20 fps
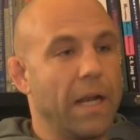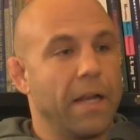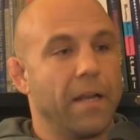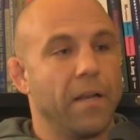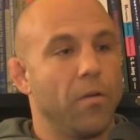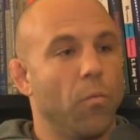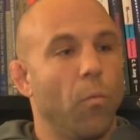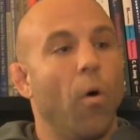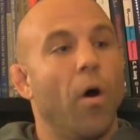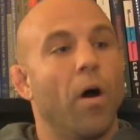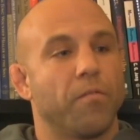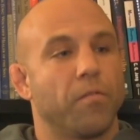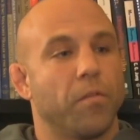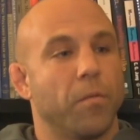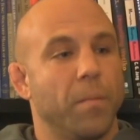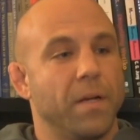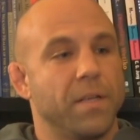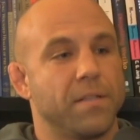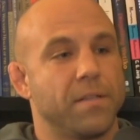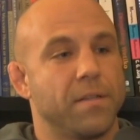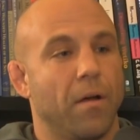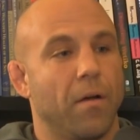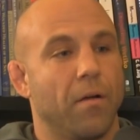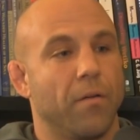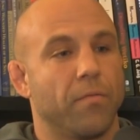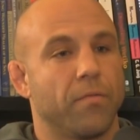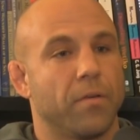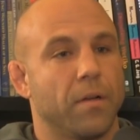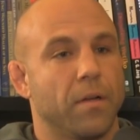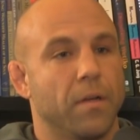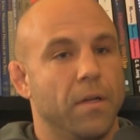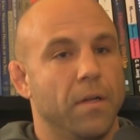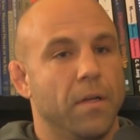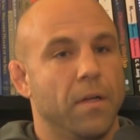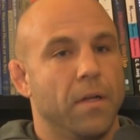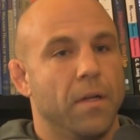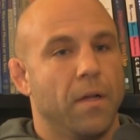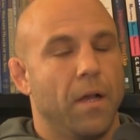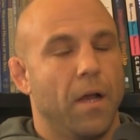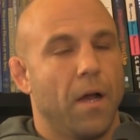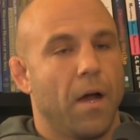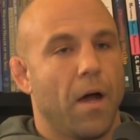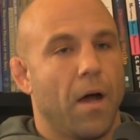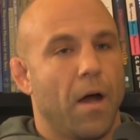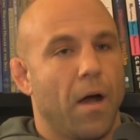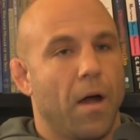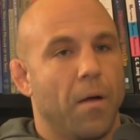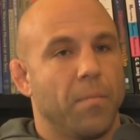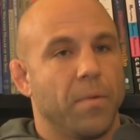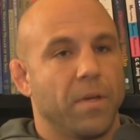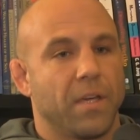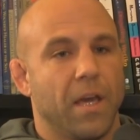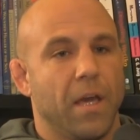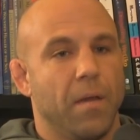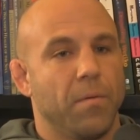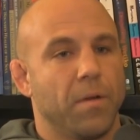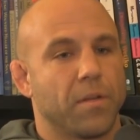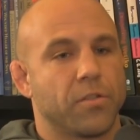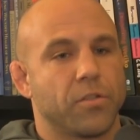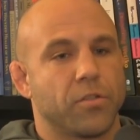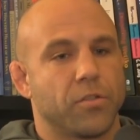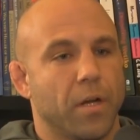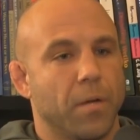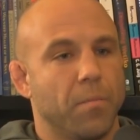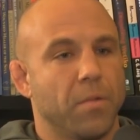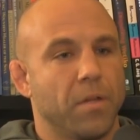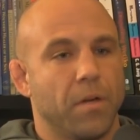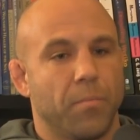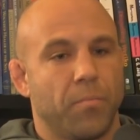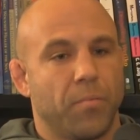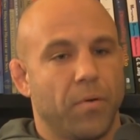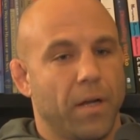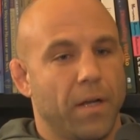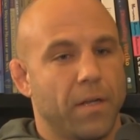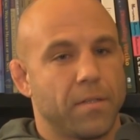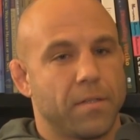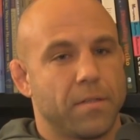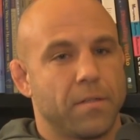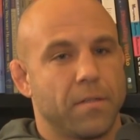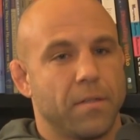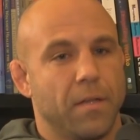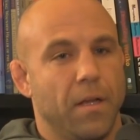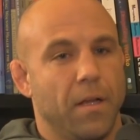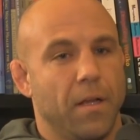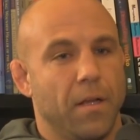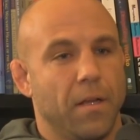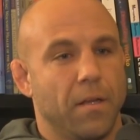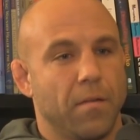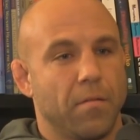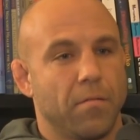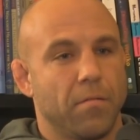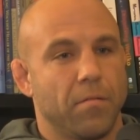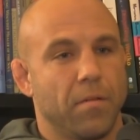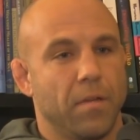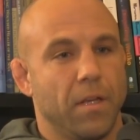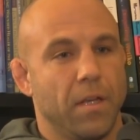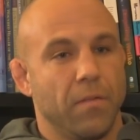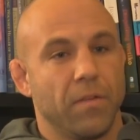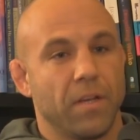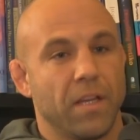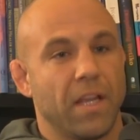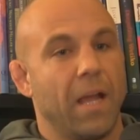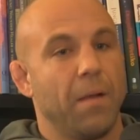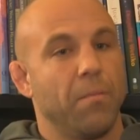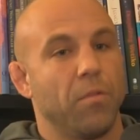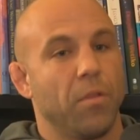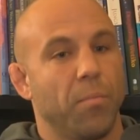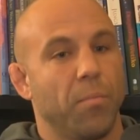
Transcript: that I didn't want for myself. Uh, became extremely depressed, and it even came